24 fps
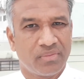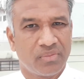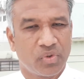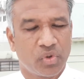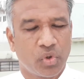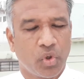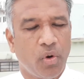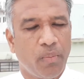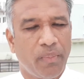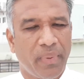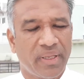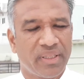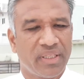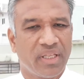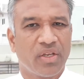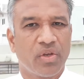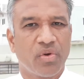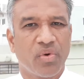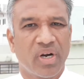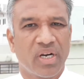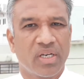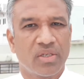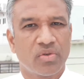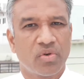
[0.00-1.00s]
So, hope I
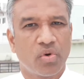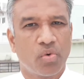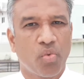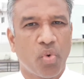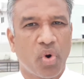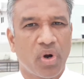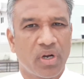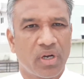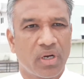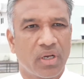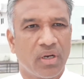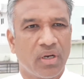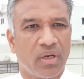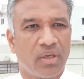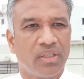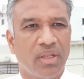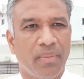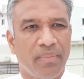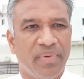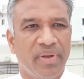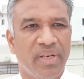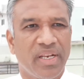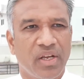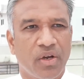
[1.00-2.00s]
think you understood what
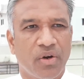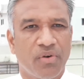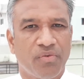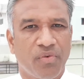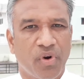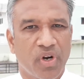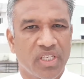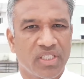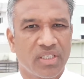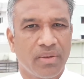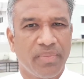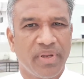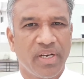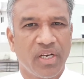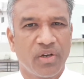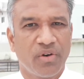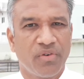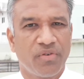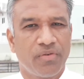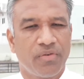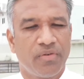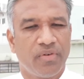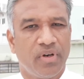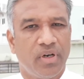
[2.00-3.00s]
the meaning of, what is the meaning
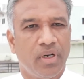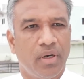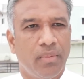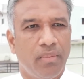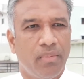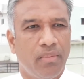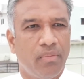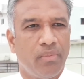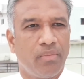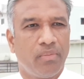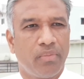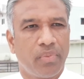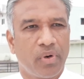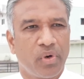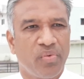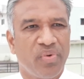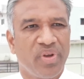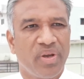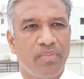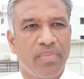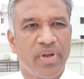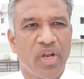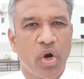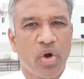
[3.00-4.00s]
of
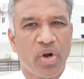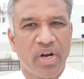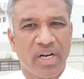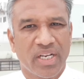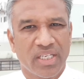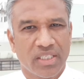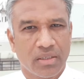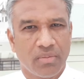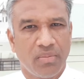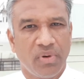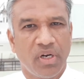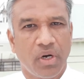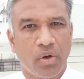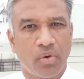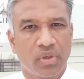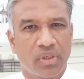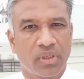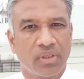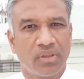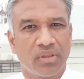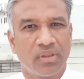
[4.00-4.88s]
proving beyond reasonable doubt.